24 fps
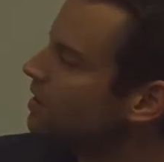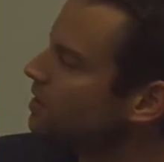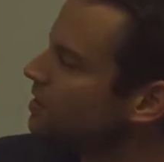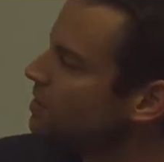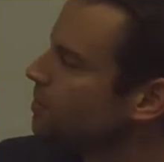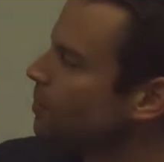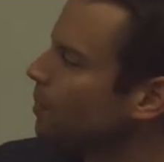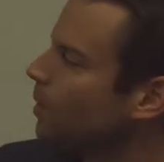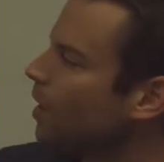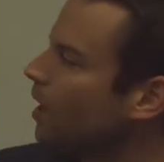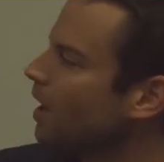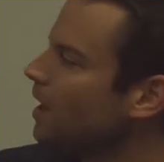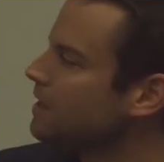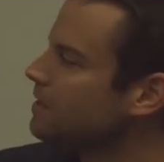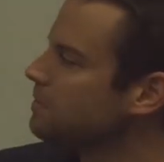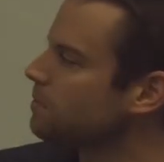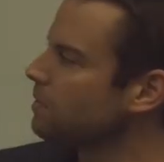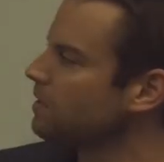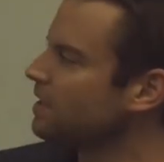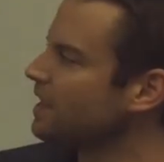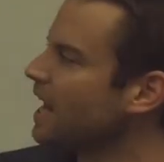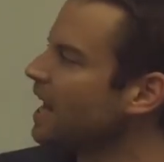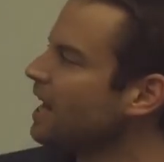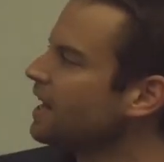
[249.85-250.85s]
this price
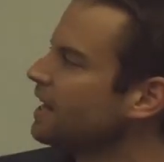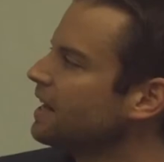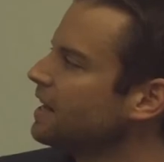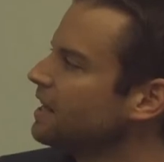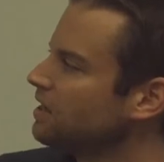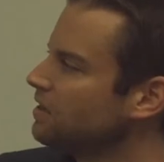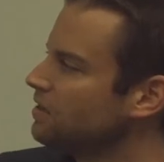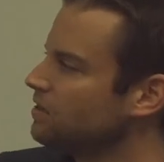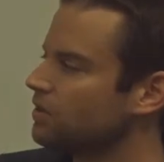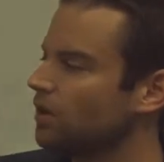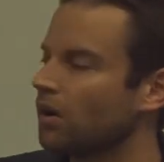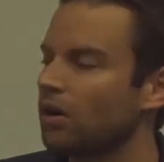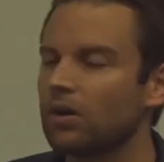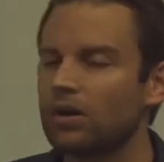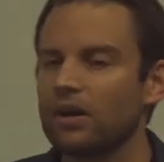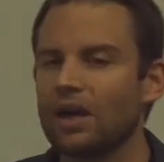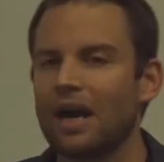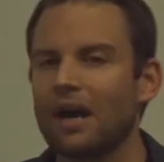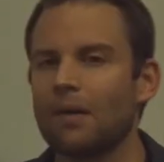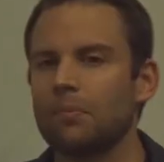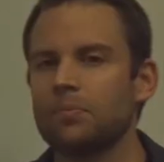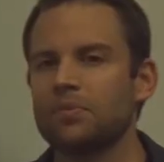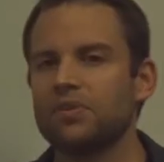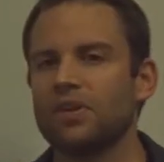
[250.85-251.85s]
without any strong
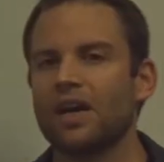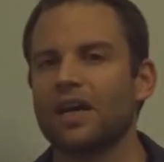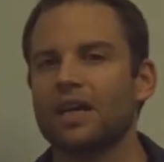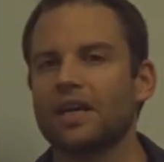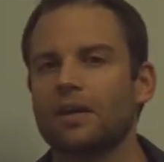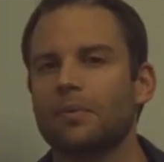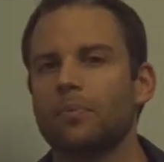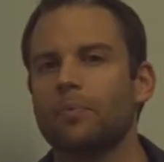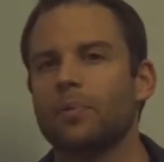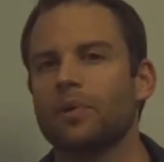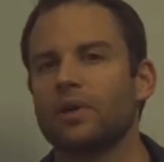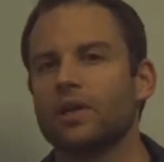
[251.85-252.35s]
uptake,